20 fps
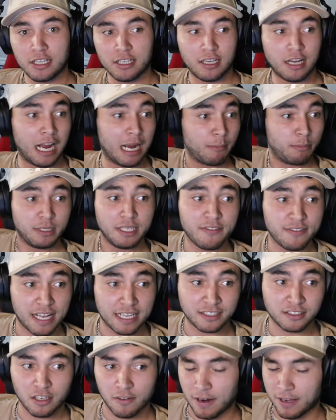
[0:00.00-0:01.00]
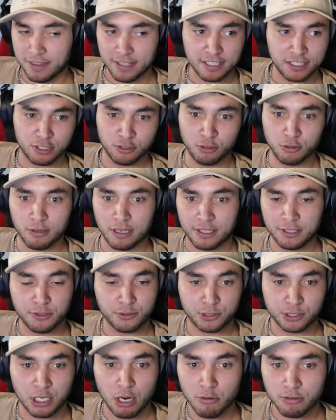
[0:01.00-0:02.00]
I believe that stuff. I think it's true. I think
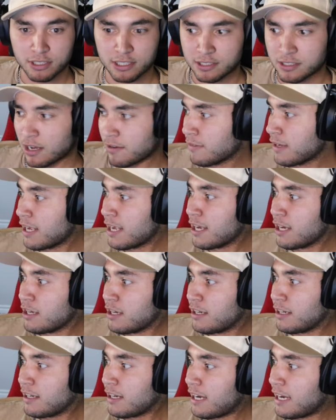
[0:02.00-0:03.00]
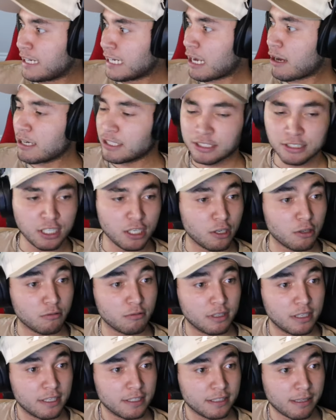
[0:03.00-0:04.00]
there's ghosts and stuff. And now I just know
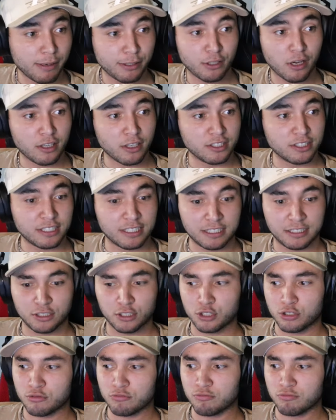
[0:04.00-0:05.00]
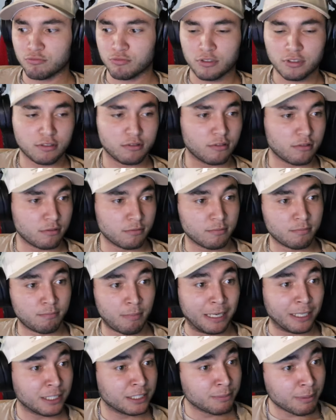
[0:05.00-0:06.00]
that my dog
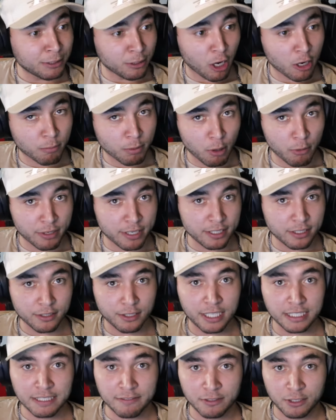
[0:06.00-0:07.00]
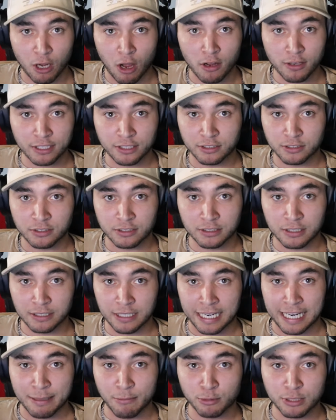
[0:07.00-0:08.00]
is my dog broken? Do you guys have a dog that just
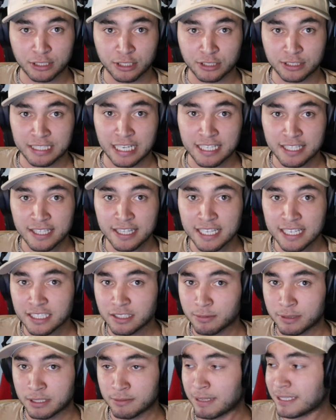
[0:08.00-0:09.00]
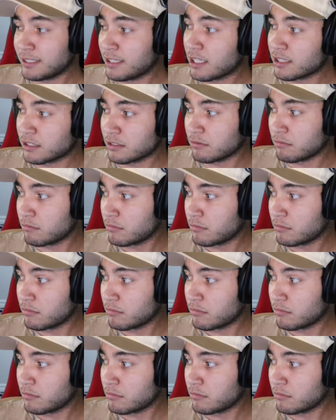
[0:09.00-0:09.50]
animals that just sense things? Because mine doesn't.